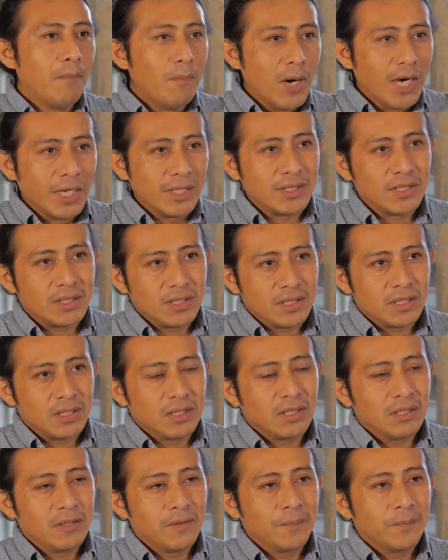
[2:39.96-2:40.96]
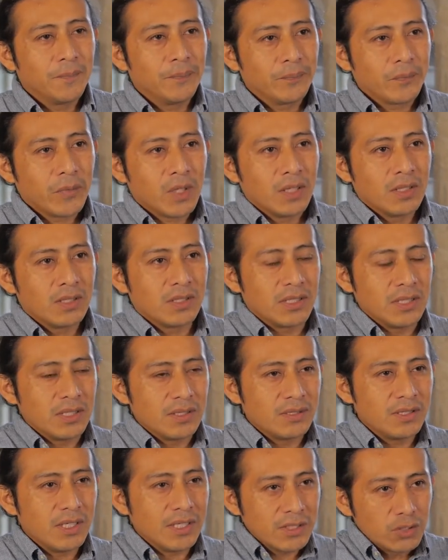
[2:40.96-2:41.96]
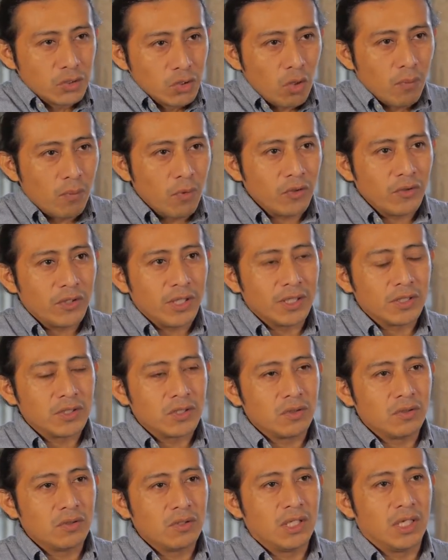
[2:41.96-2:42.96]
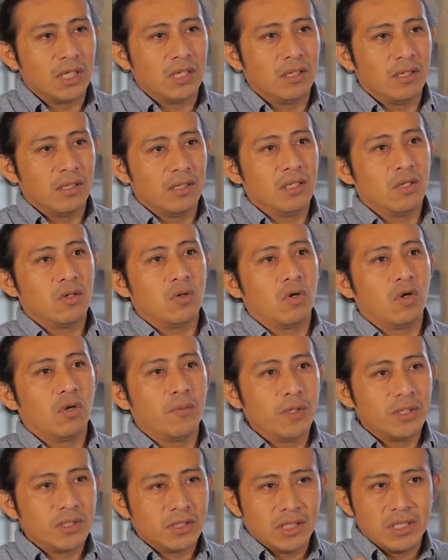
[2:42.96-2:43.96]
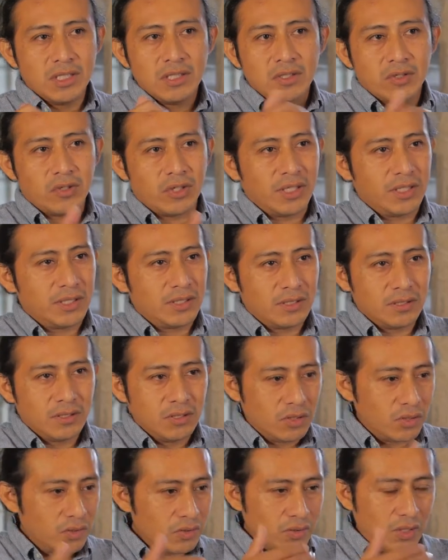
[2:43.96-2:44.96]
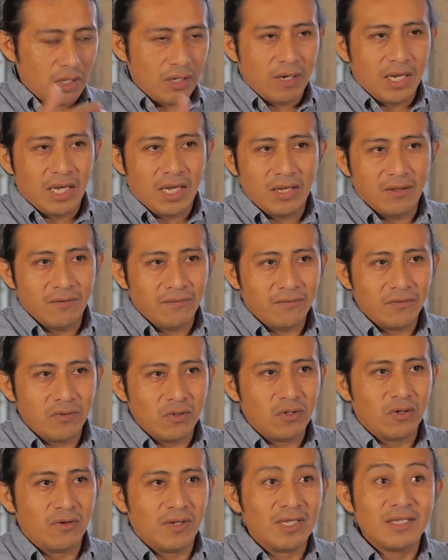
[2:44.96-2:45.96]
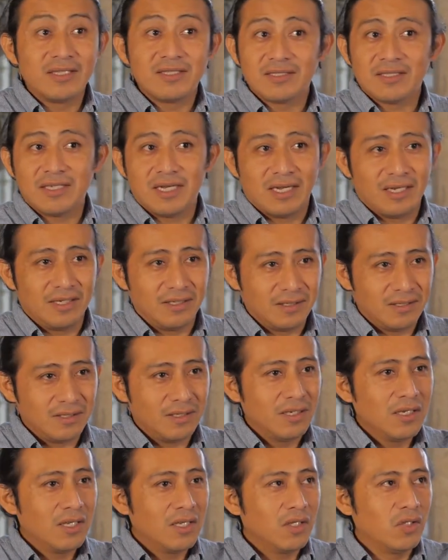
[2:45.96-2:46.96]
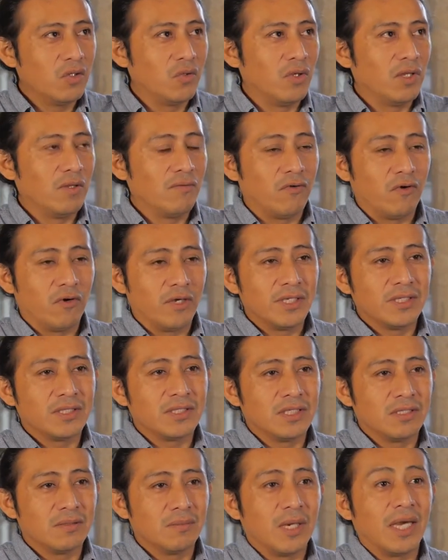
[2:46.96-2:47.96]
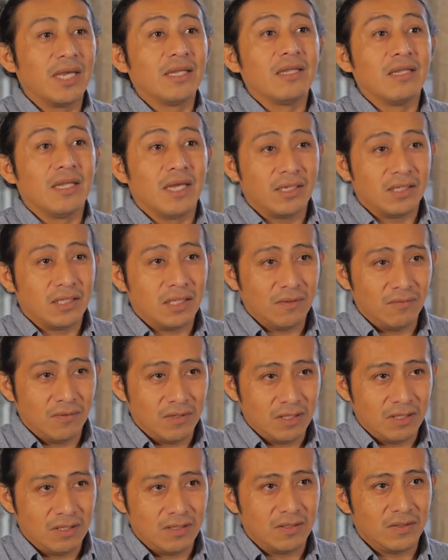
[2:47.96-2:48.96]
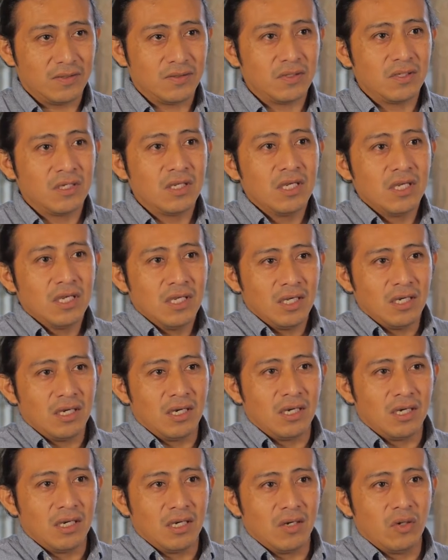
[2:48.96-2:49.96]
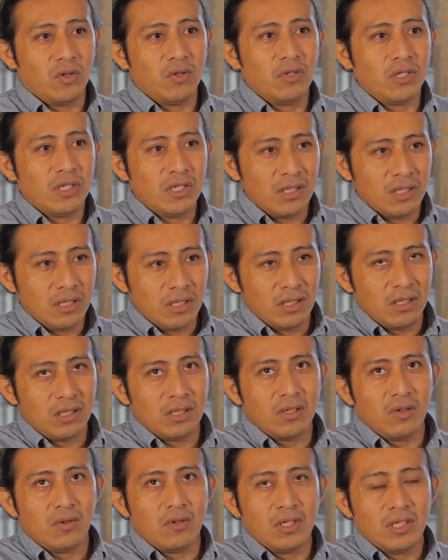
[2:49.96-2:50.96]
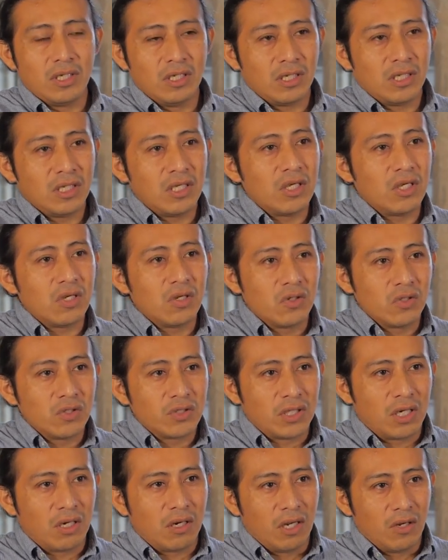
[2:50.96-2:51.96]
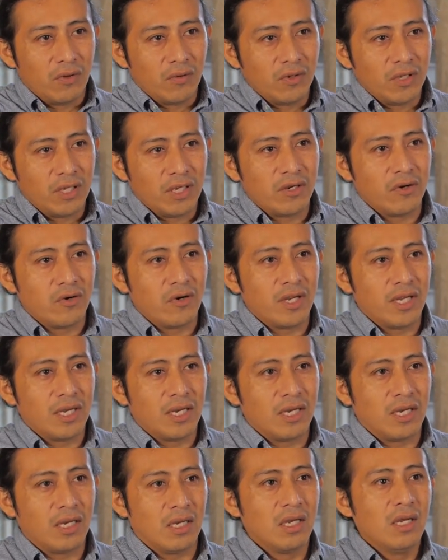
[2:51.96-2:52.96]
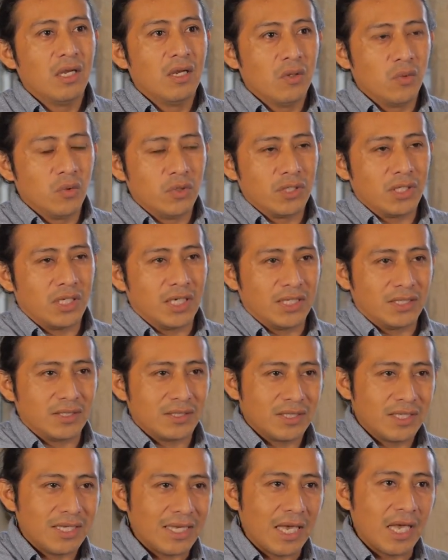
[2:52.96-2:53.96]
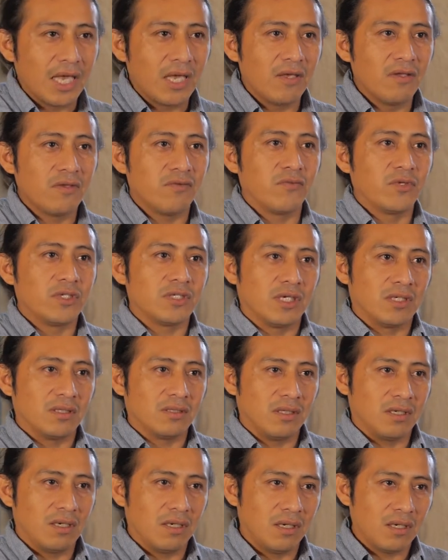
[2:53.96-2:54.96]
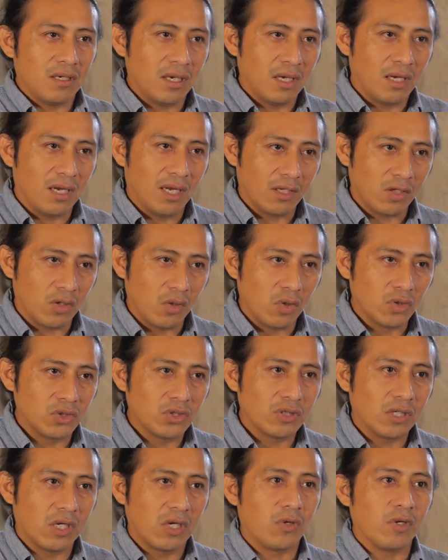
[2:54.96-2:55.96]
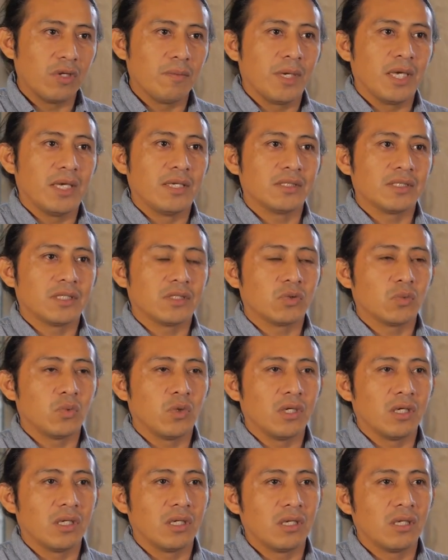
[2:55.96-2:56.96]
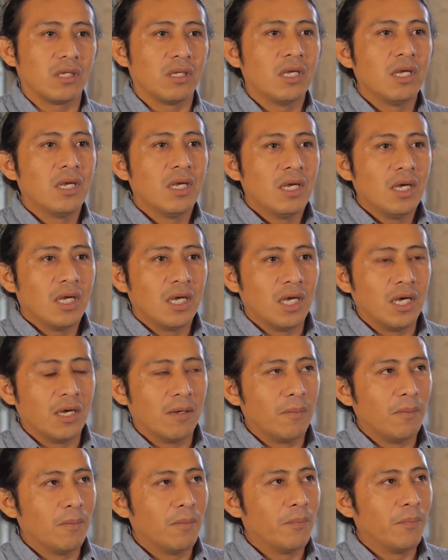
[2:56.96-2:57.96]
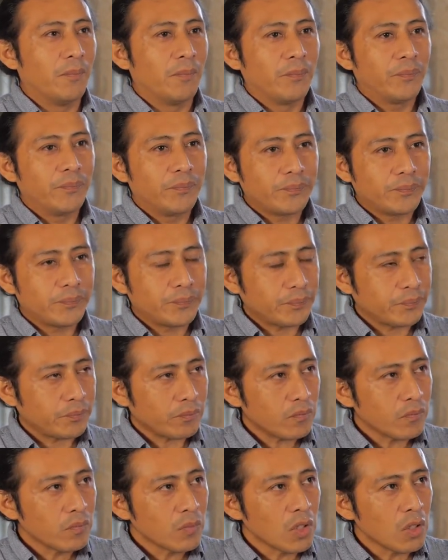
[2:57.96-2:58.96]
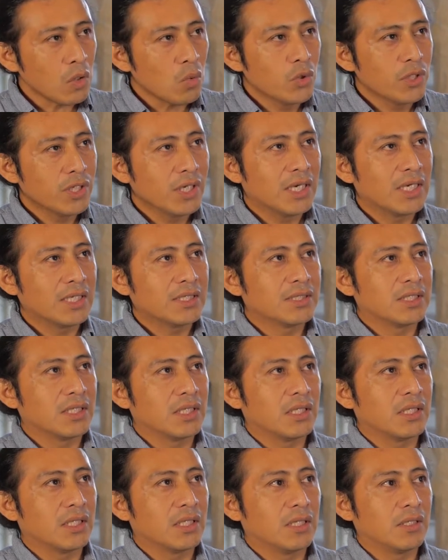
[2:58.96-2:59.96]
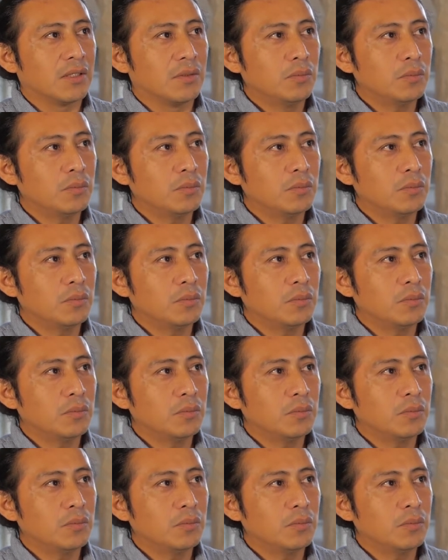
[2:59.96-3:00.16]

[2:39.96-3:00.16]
But since there's no protection, then the economic interests just arrive, you know, and start doing, for instance, mining activities uh, on, the, on the hills around the area, which has caves, which has archaeological remains as well, um, which has uh,